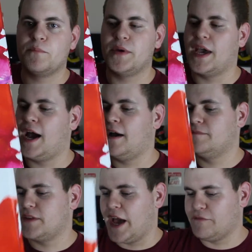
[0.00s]
But
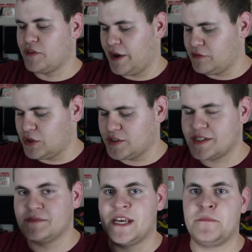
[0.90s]
yeah, I've learned
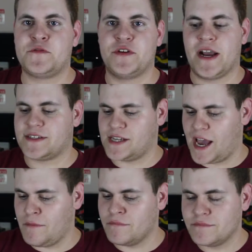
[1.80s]
some tips for next
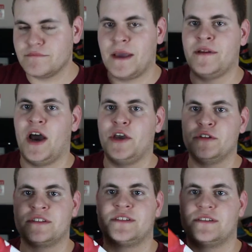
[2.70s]
time. Maybe not
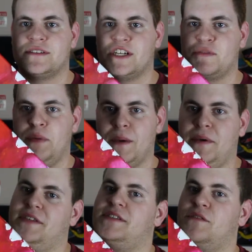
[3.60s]
use such big
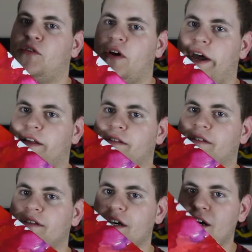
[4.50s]
pieces of
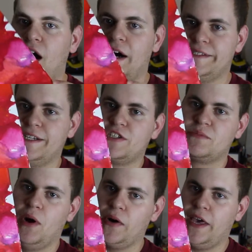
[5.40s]
crayons on such a
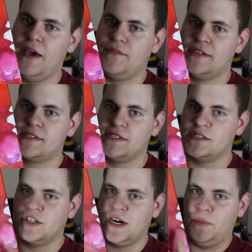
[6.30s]
small canvas because
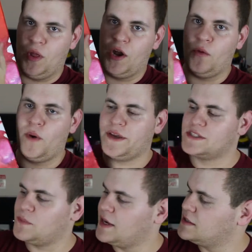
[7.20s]
it took up a lot of the white
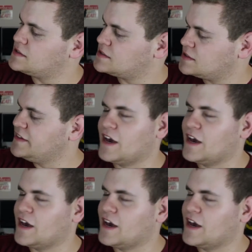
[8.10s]
space.